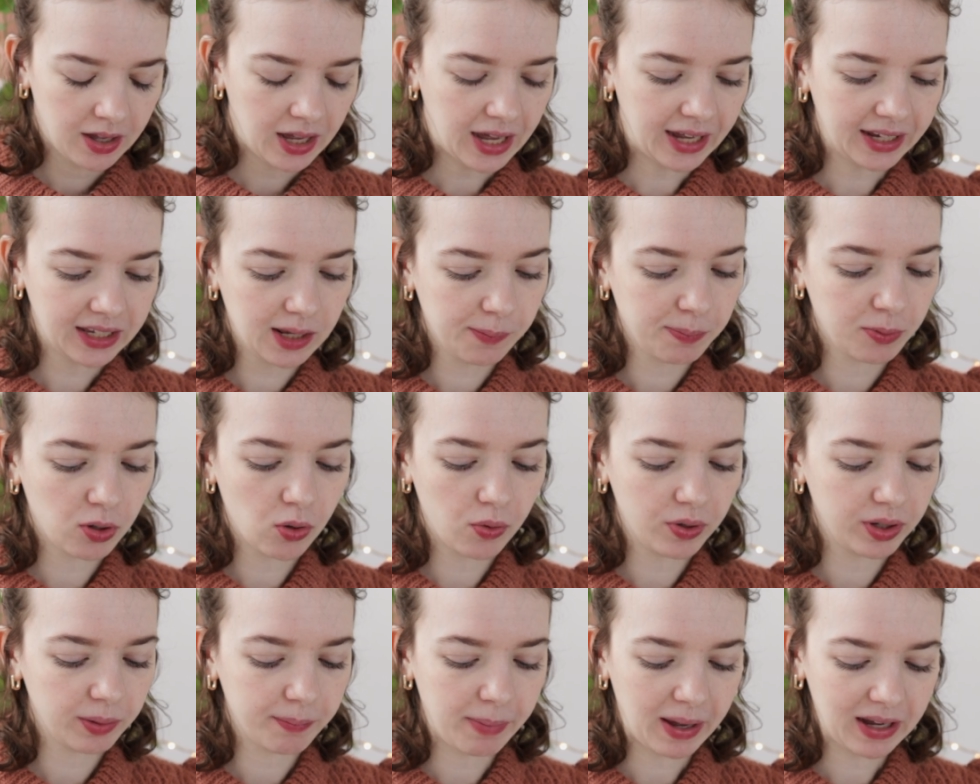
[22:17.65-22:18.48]
I keep
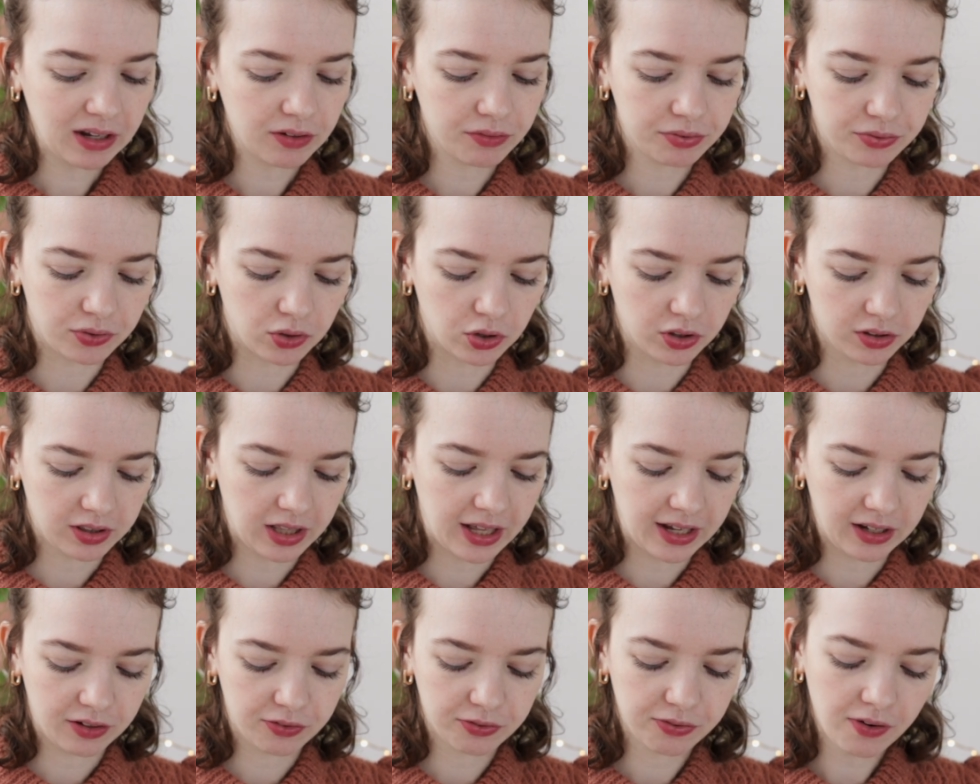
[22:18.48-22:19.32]
going back and forth,
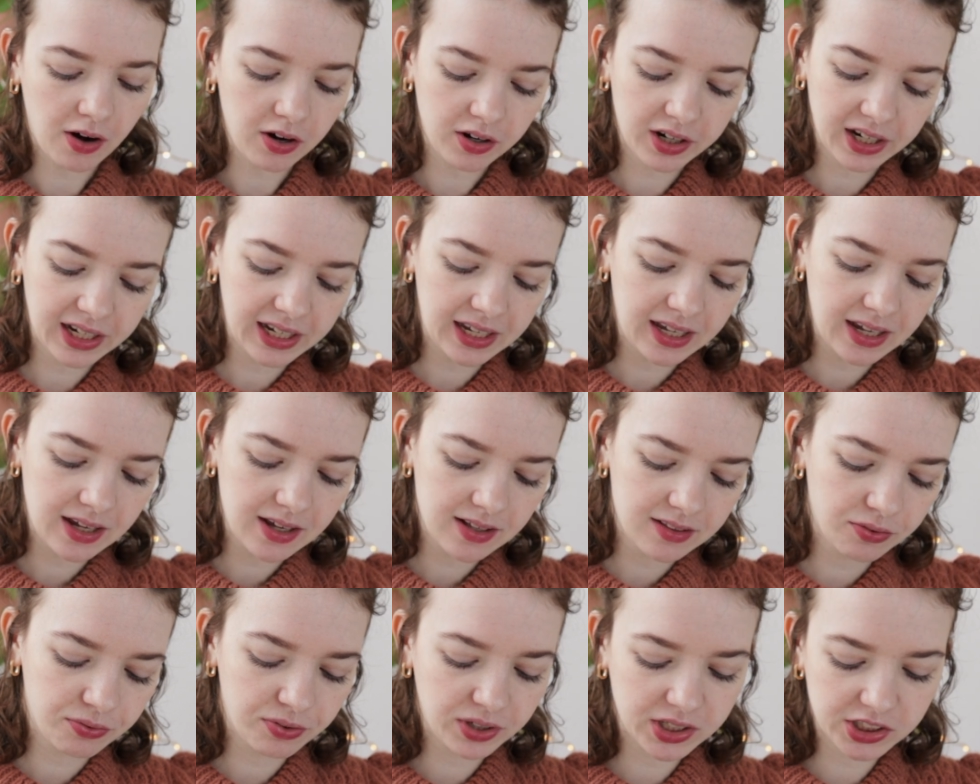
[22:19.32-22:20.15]
like frogging
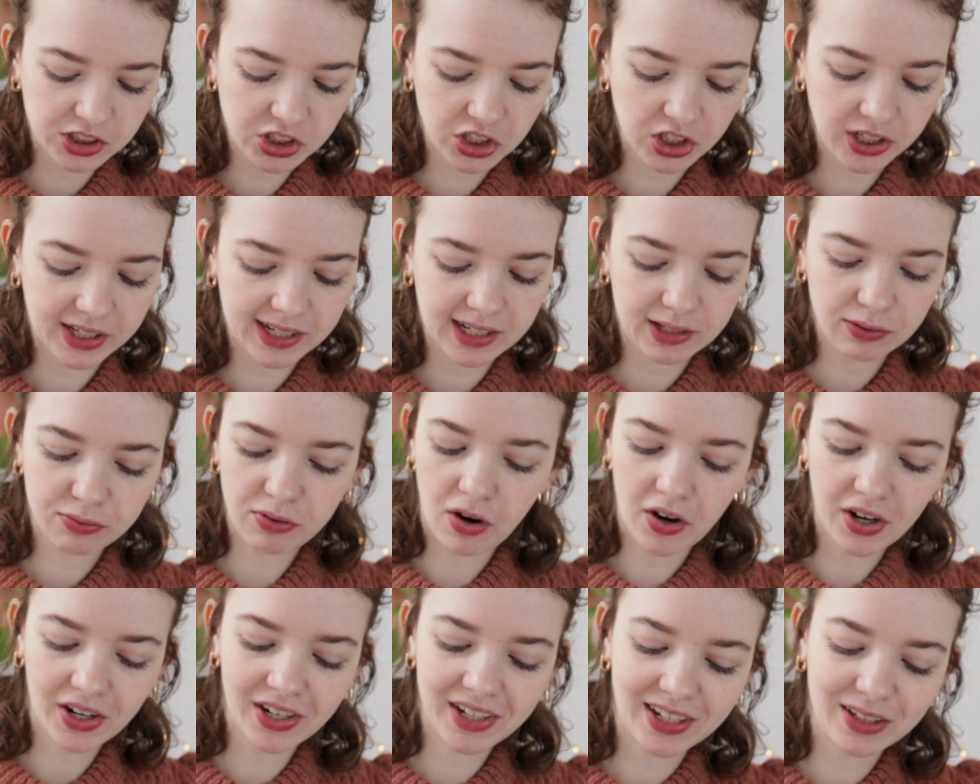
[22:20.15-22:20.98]
it, finishing it,
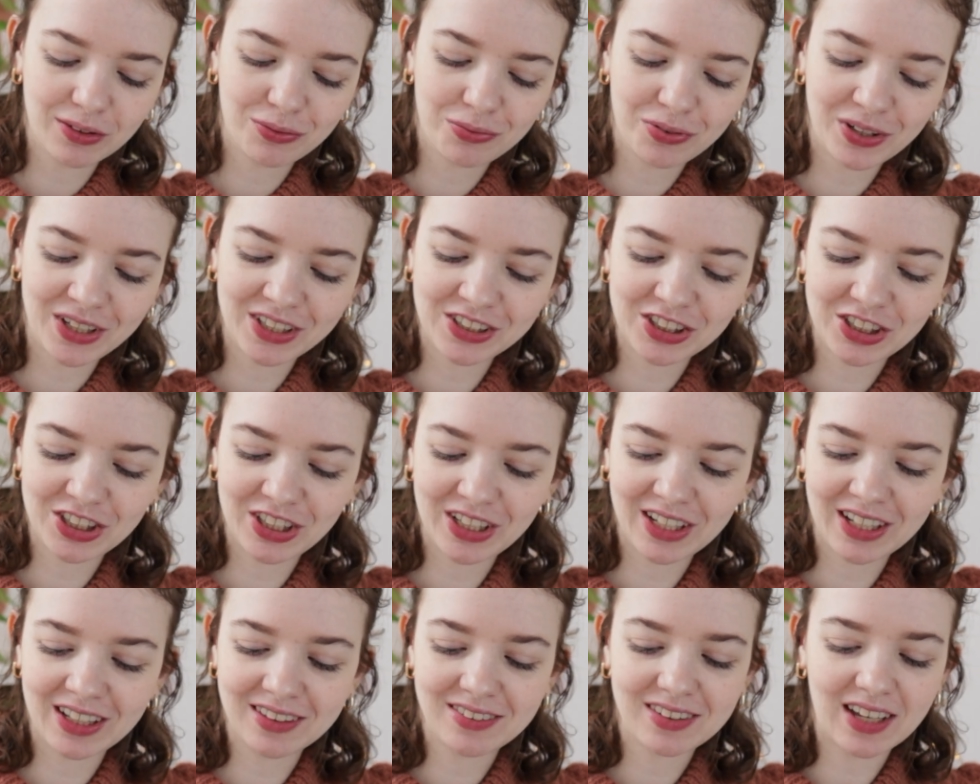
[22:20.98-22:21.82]
frogging it, finishing
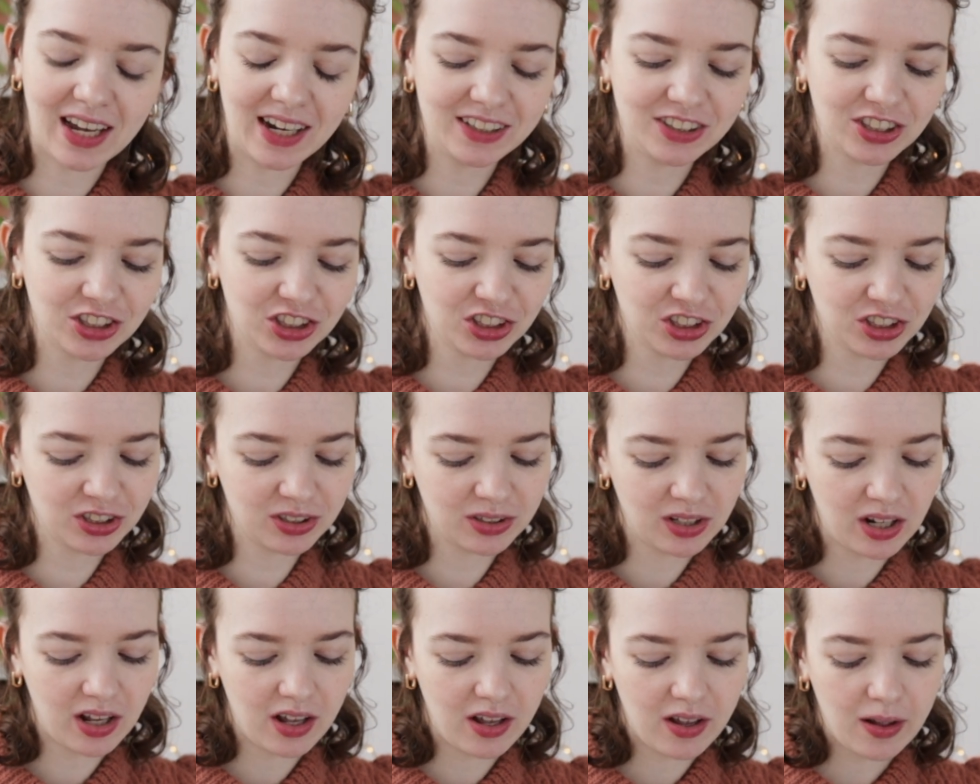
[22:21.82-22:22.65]
it. I
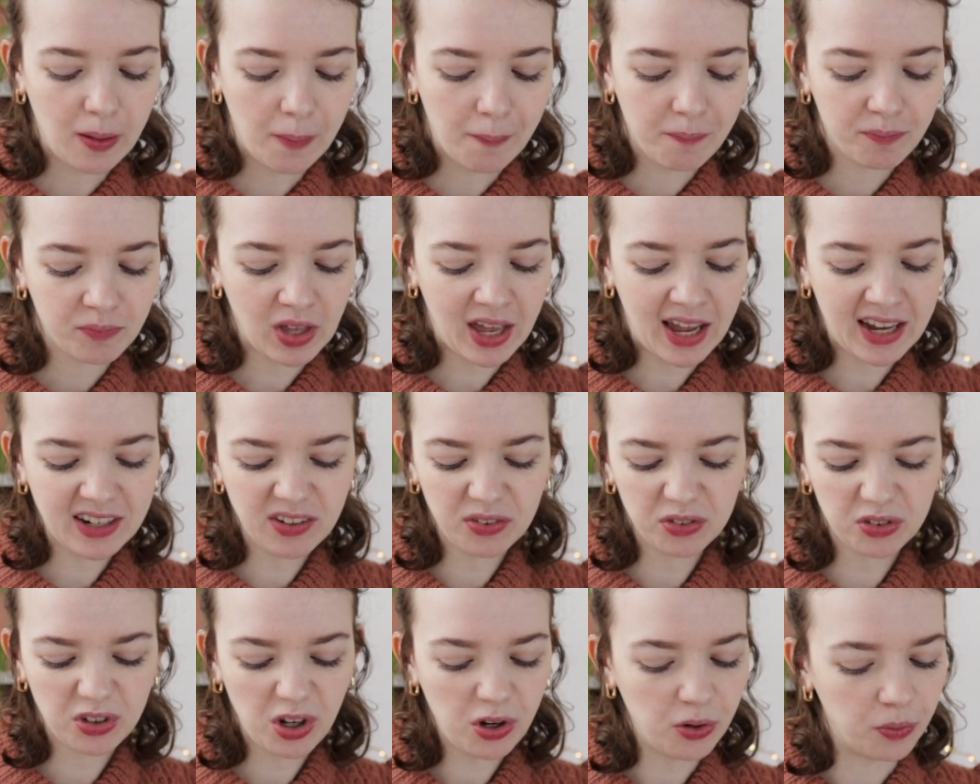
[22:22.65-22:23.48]

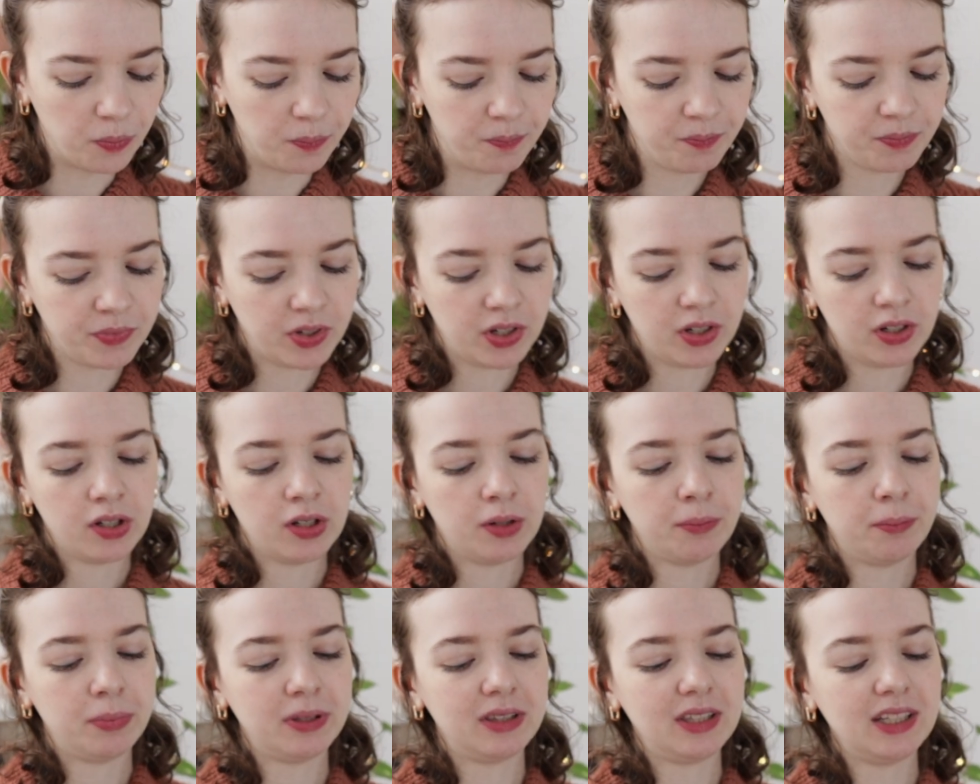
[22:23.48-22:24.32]
don't know.
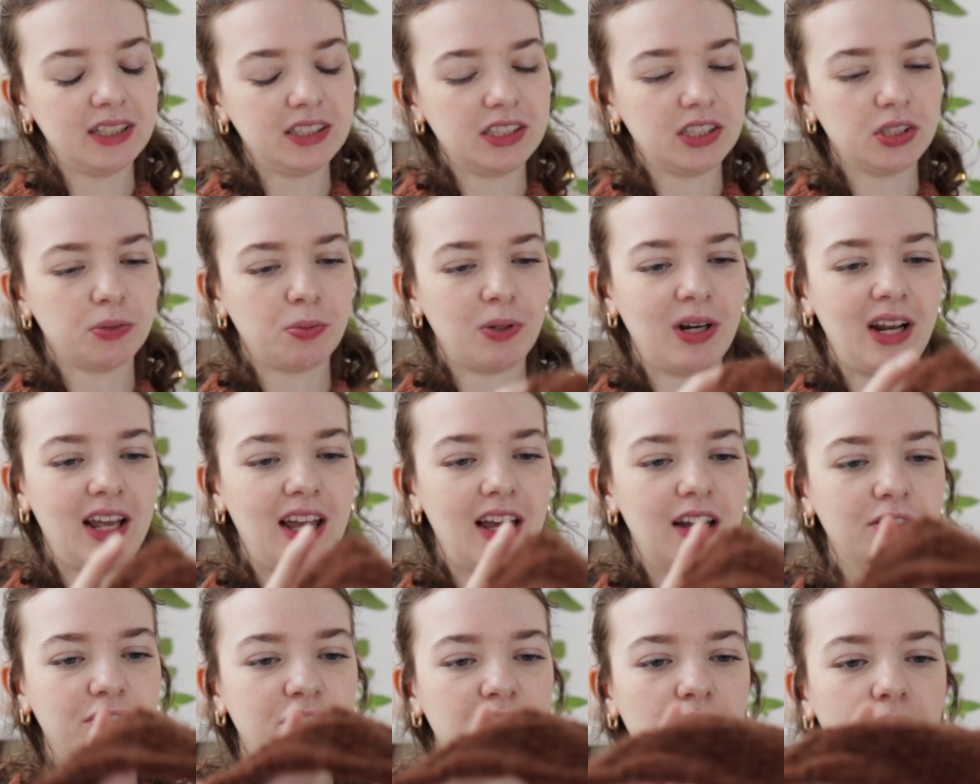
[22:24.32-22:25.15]
But this is what I
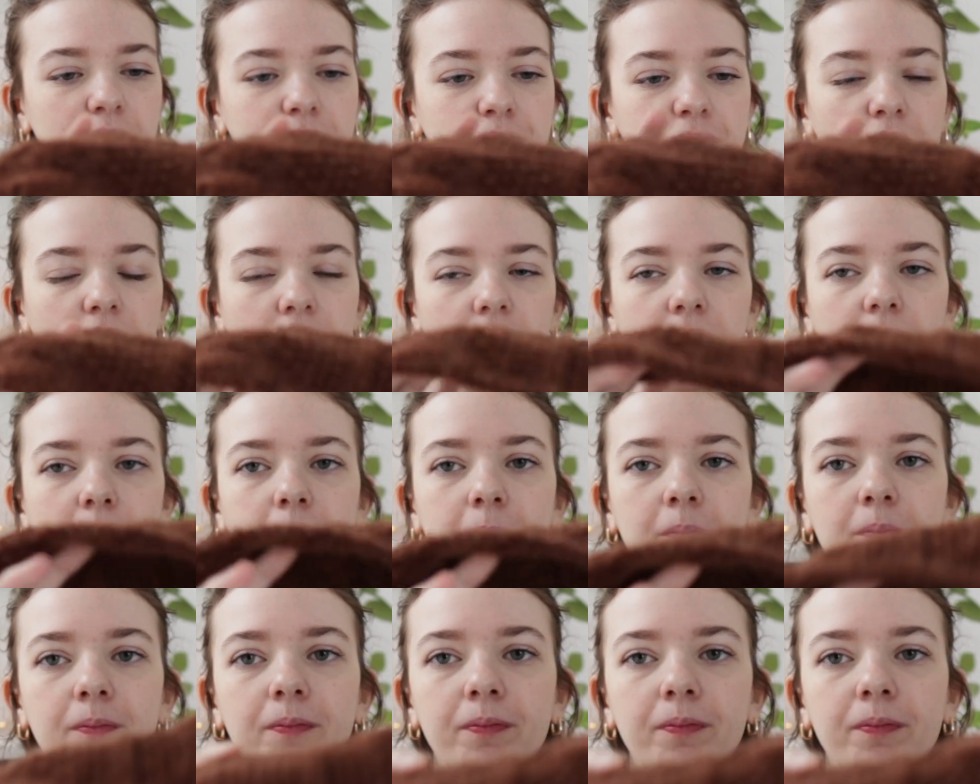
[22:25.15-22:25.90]
have so far.